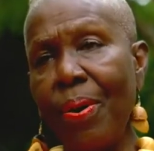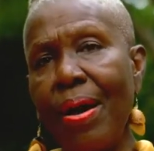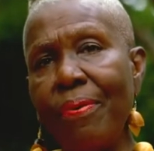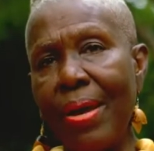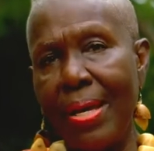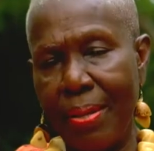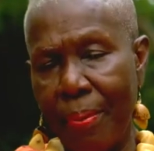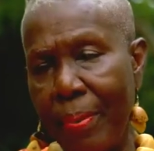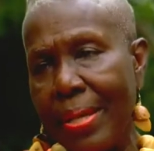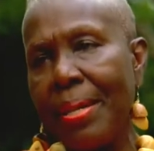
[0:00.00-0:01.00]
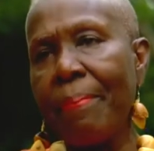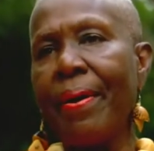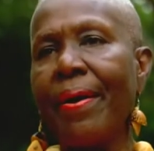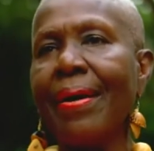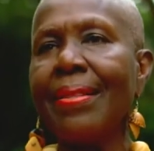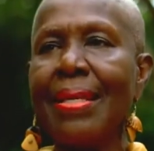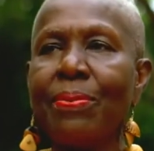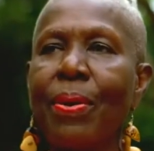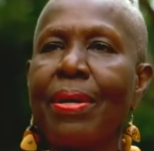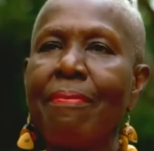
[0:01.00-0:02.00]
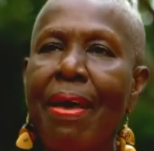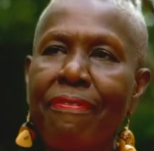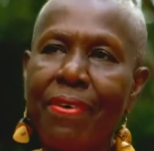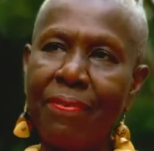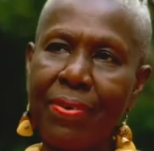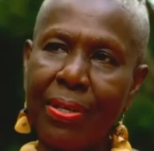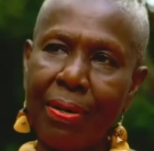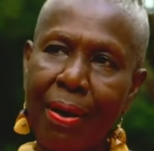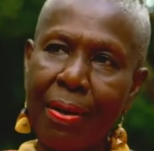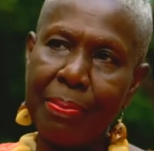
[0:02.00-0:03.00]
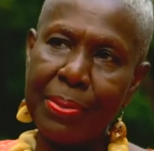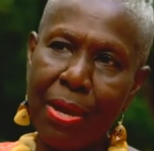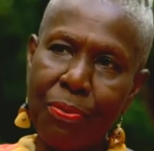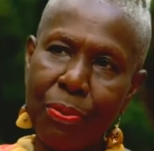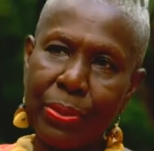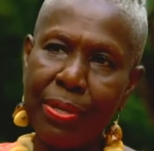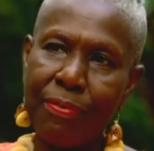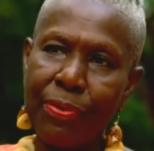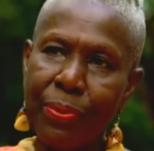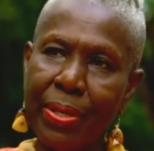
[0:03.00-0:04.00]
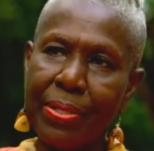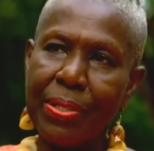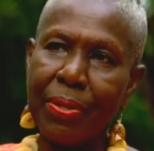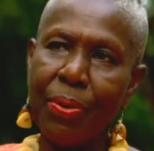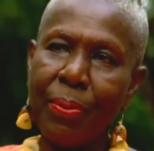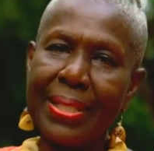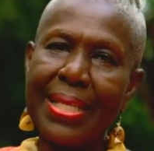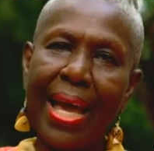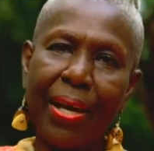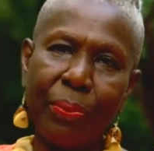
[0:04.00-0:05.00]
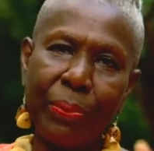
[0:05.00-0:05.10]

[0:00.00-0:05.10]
politics? No, I write American things. One of my favorite columns I wrote a few years ago when Tiger